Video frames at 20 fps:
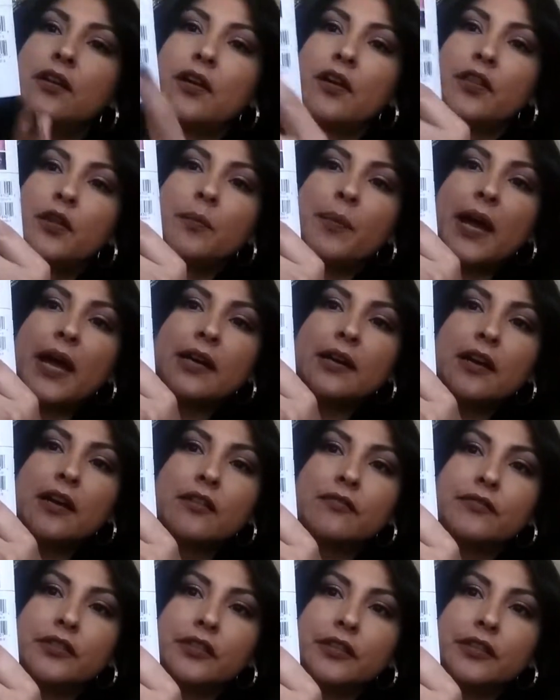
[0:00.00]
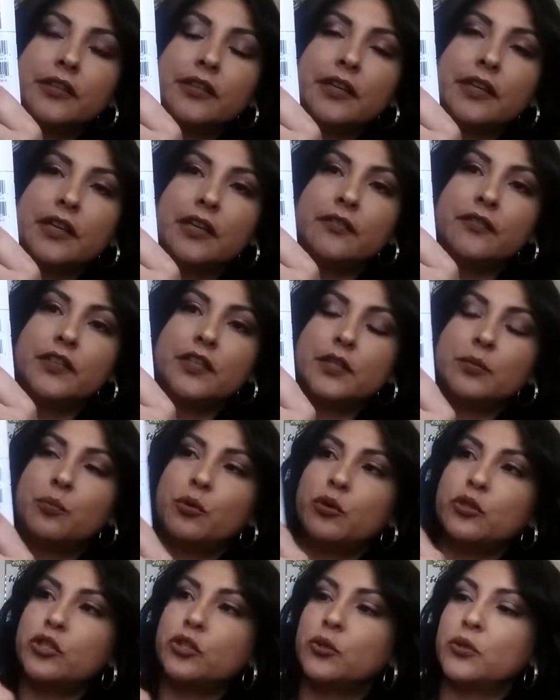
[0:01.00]
They're on the back cover of this
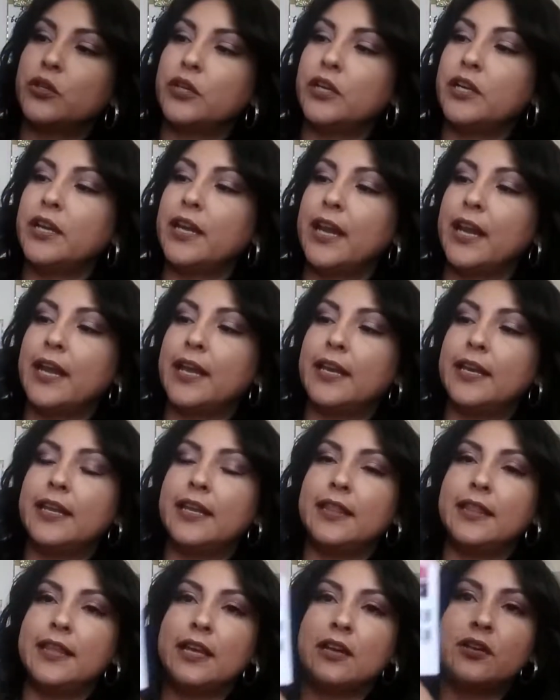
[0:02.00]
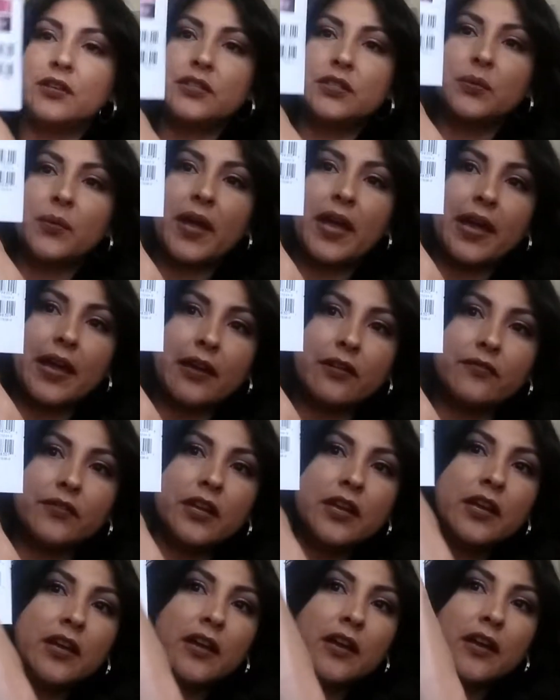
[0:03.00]
brochure, and they also have
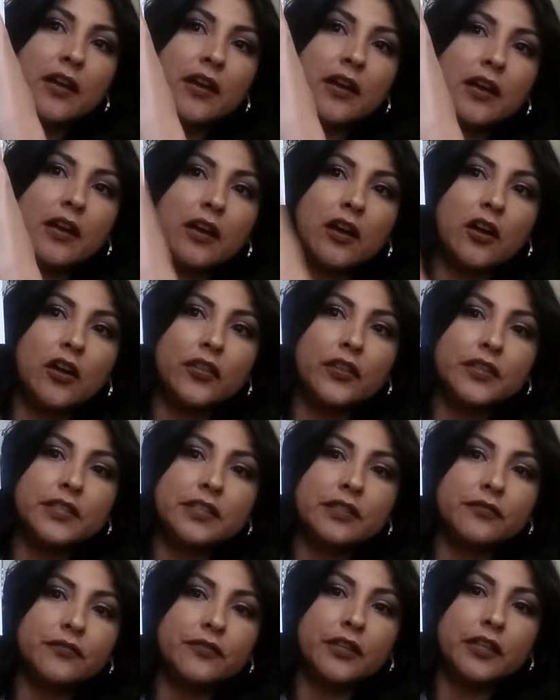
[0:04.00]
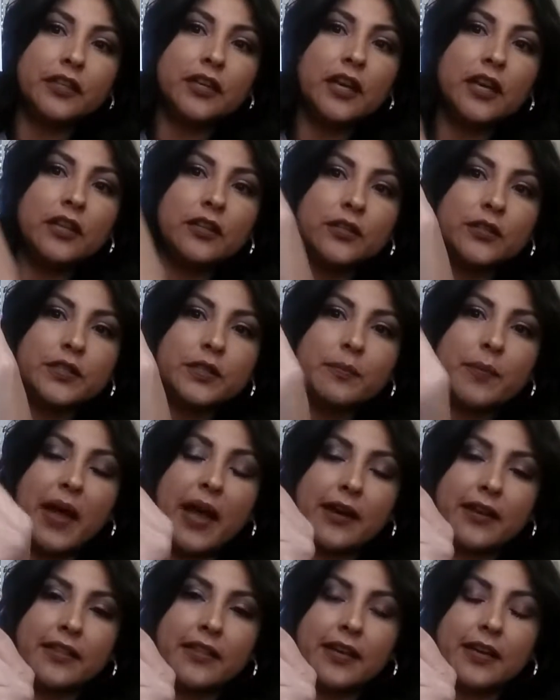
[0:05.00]
all the different colors
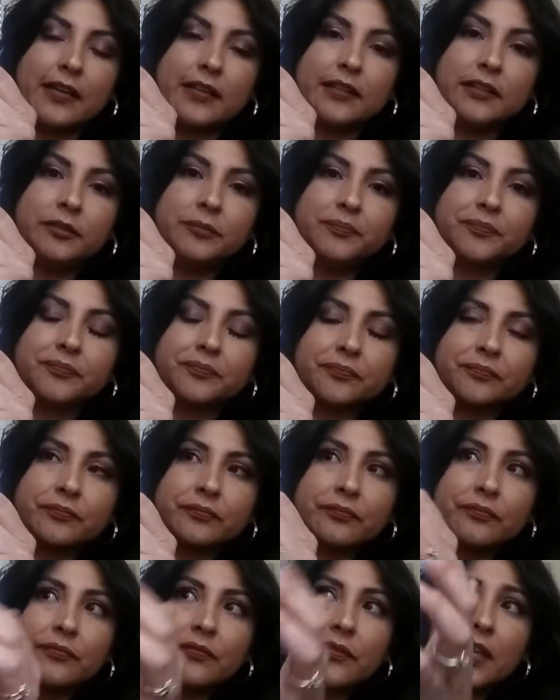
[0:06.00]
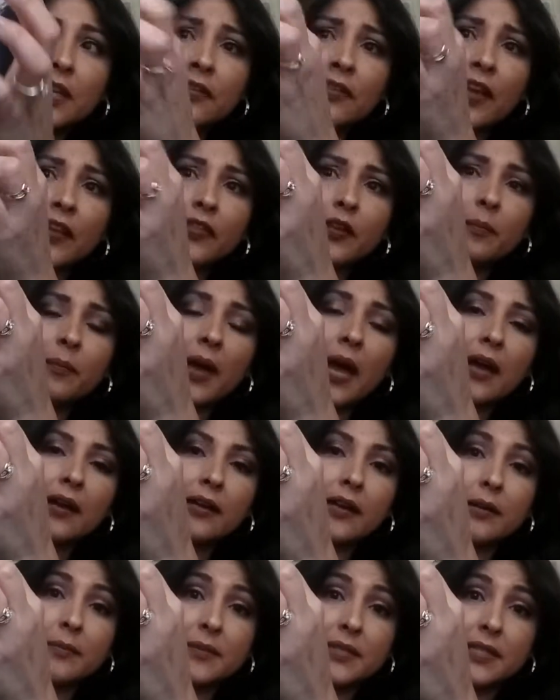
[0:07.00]
back there that the matte
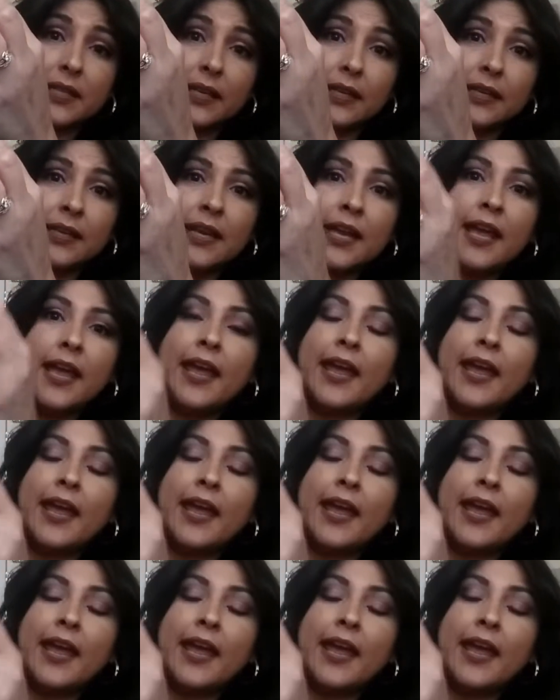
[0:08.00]
comes in.